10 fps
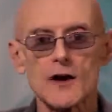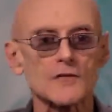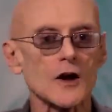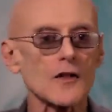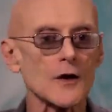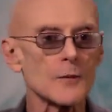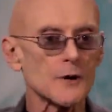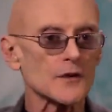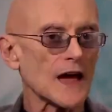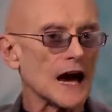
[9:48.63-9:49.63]
For although
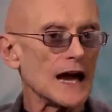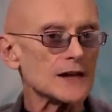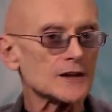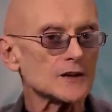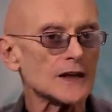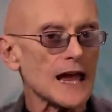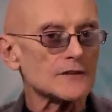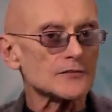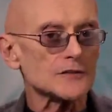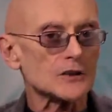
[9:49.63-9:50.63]
both Heidegger
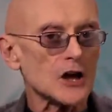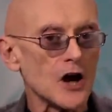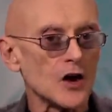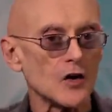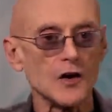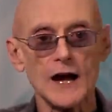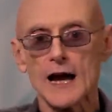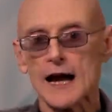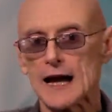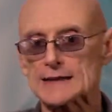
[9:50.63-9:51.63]
and Foucault
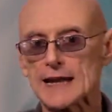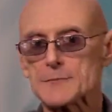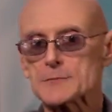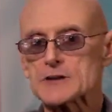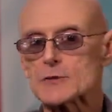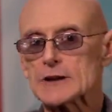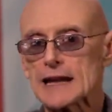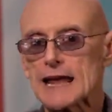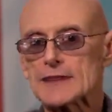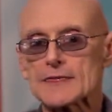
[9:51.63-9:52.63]
attempt to
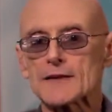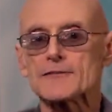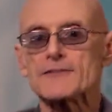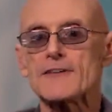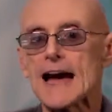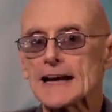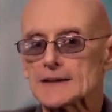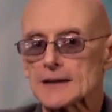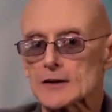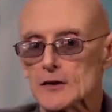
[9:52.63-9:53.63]
relate the
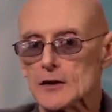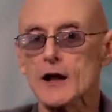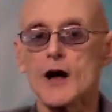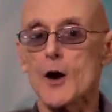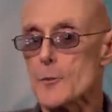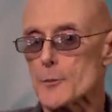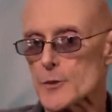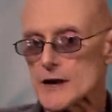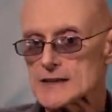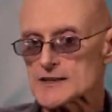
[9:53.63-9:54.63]
factical
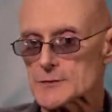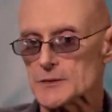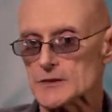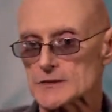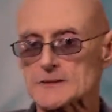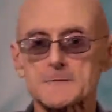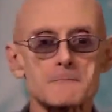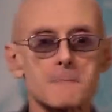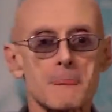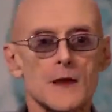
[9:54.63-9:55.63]
principles
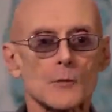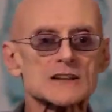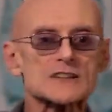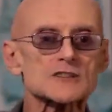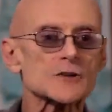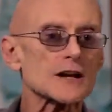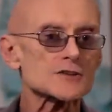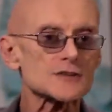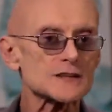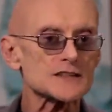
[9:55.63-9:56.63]
which
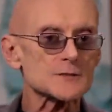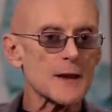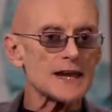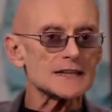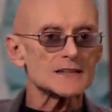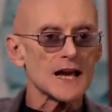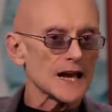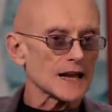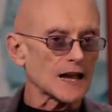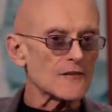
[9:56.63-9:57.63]
structure the space
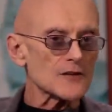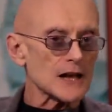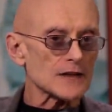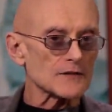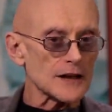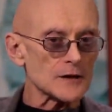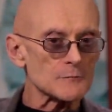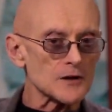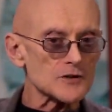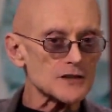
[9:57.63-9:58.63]
governing the
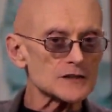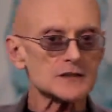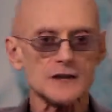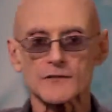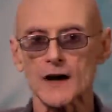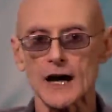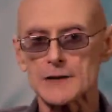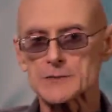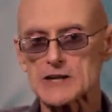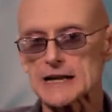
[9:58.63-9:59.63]
emergence of
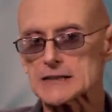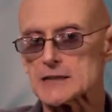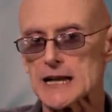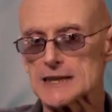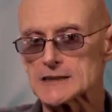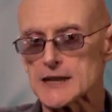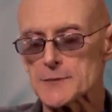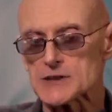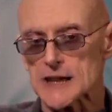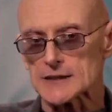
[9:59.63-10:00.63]
objects and
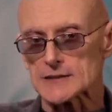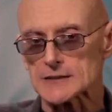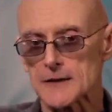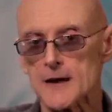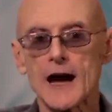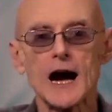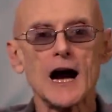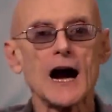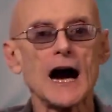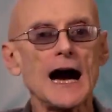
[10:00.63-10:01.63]
subjects,
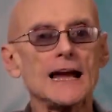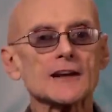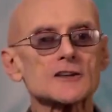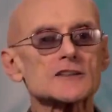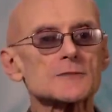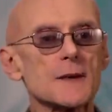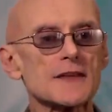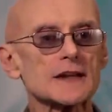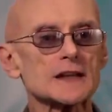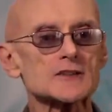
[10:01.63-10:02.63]
Heidegger's
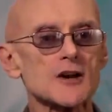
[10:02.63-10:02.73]
method is